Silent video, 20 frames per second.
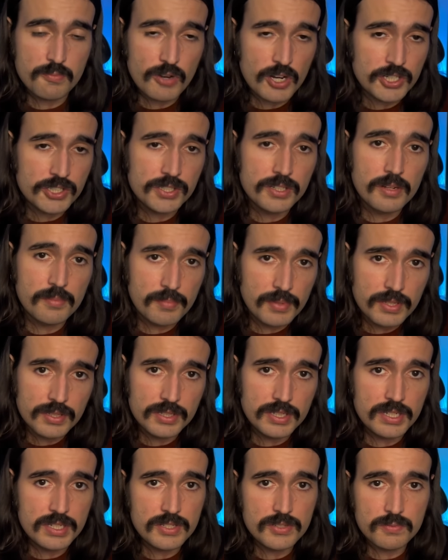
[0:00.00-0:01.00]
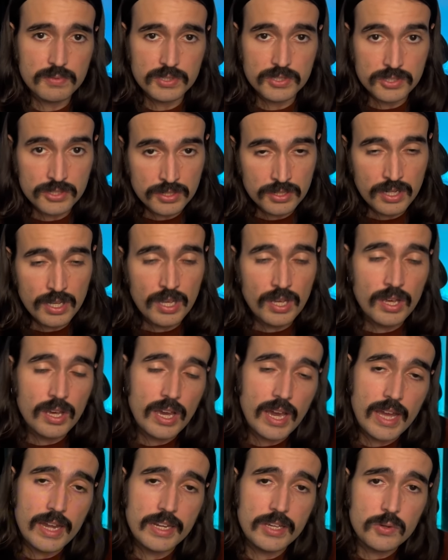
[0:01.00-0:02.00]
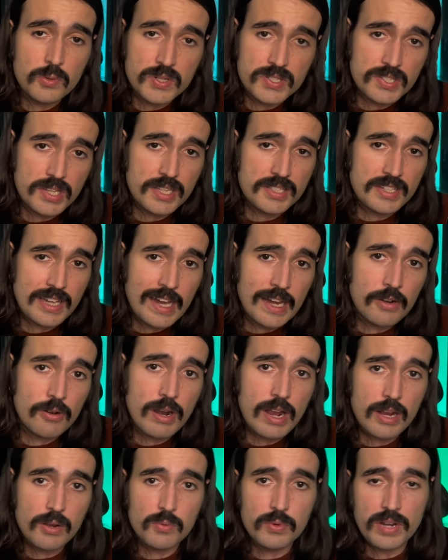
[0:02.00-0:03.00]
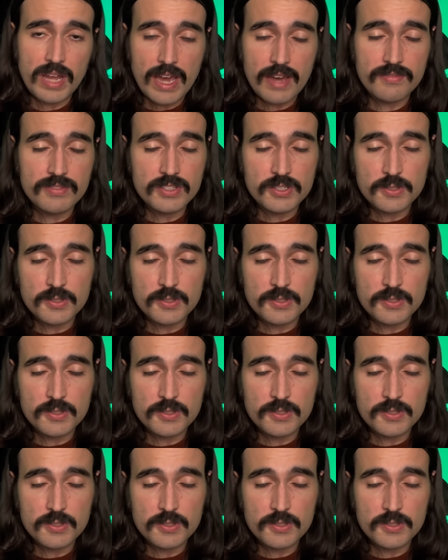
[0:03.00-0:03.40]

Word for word: prescient abilities, which any Kwisatz Haderach would have in